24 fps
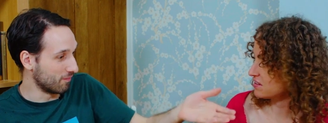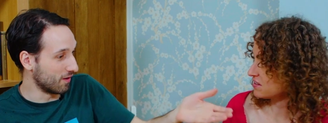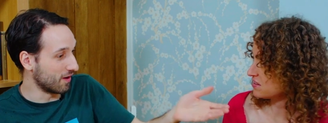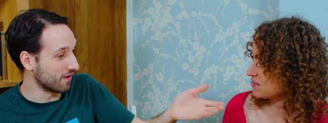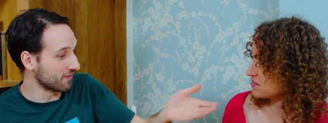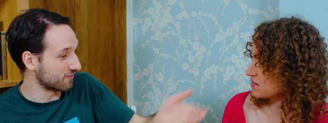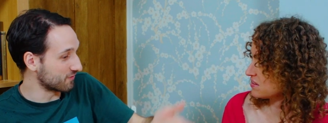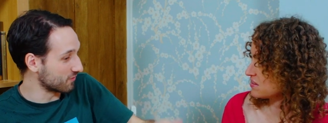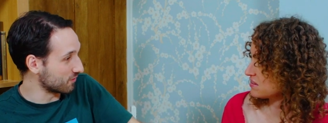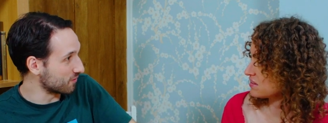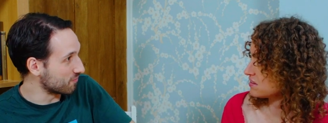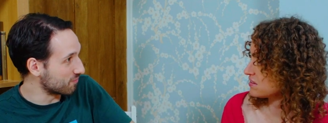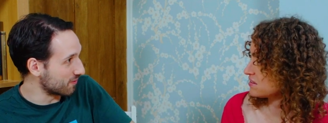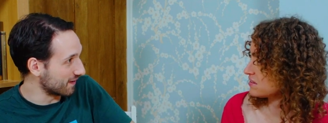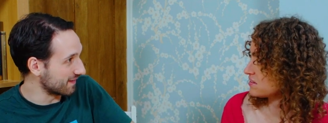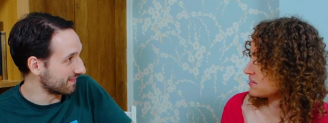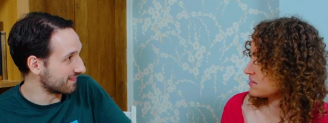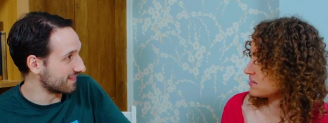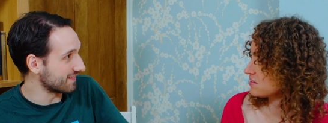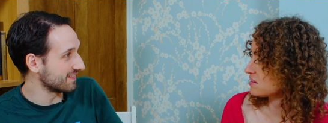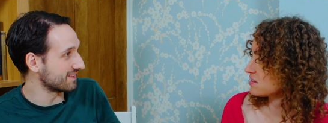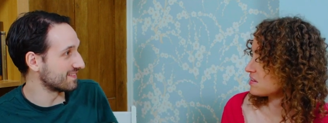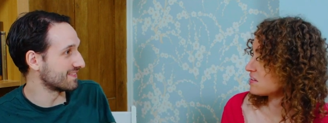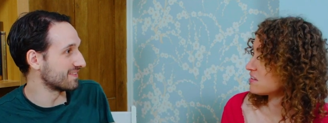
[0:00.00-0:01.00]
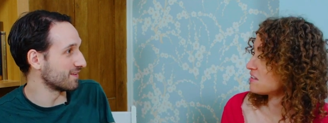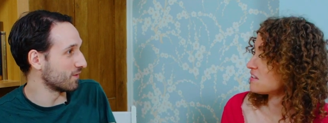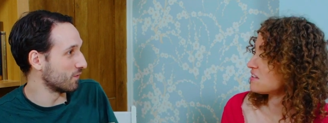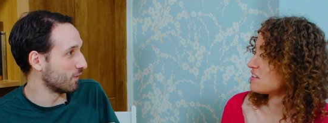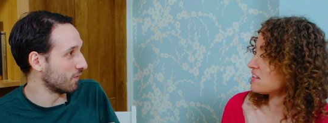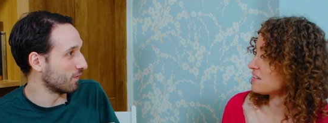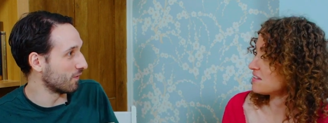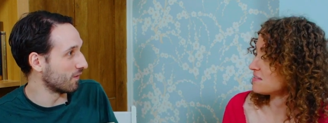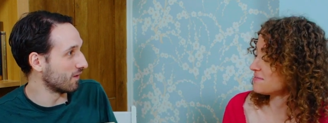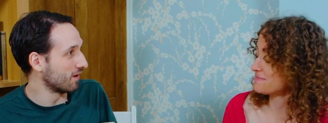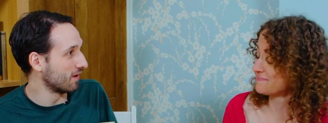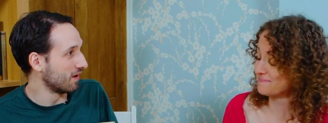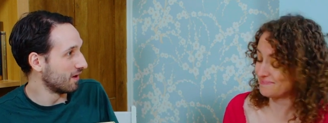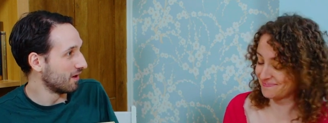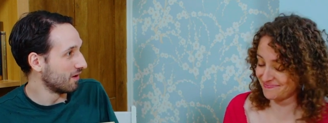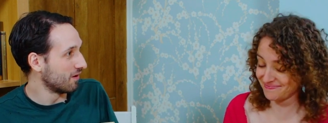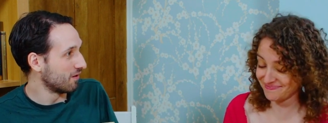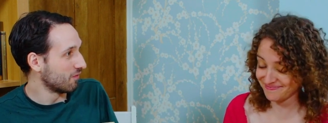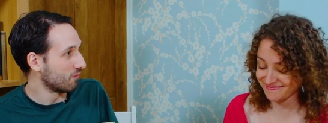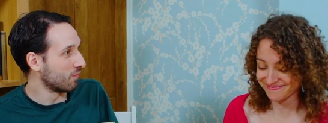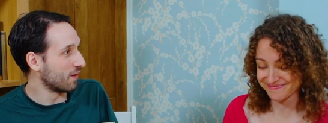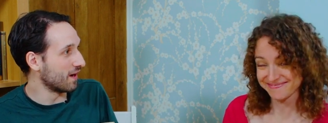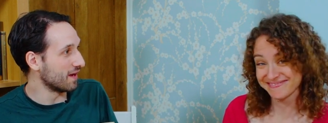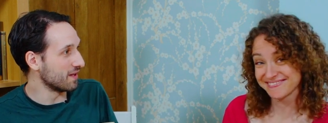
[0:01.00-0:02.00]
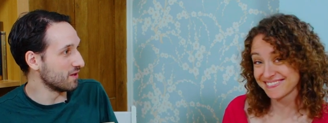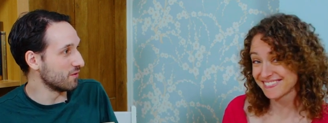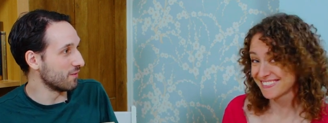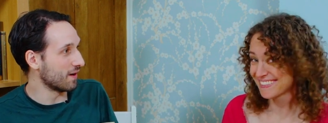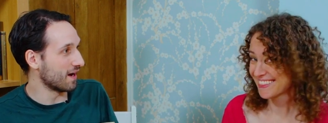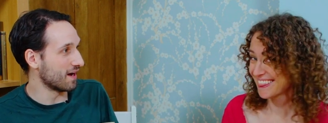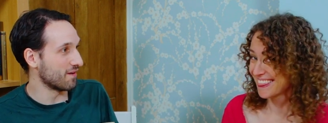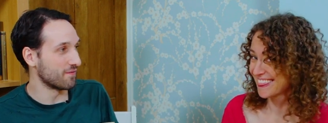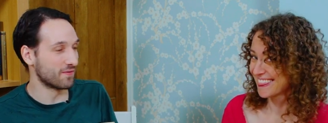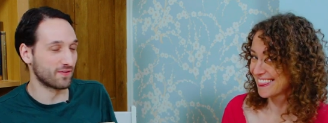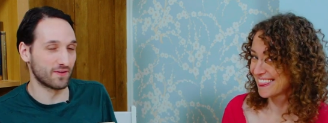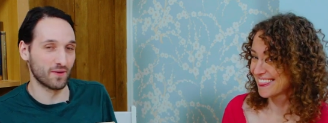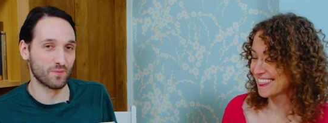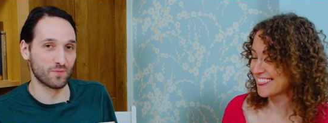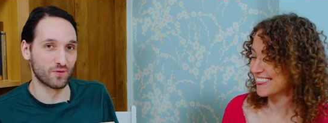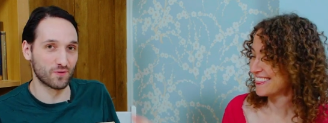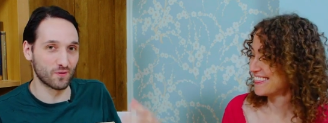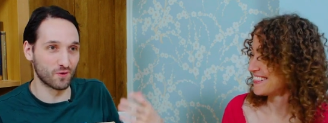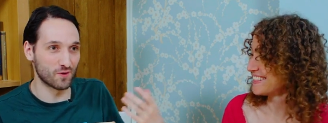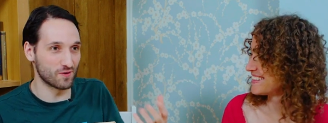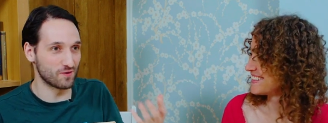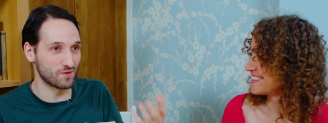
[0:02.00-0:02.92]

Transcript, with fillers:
Speaker 1: master apprentice, or where you have some sort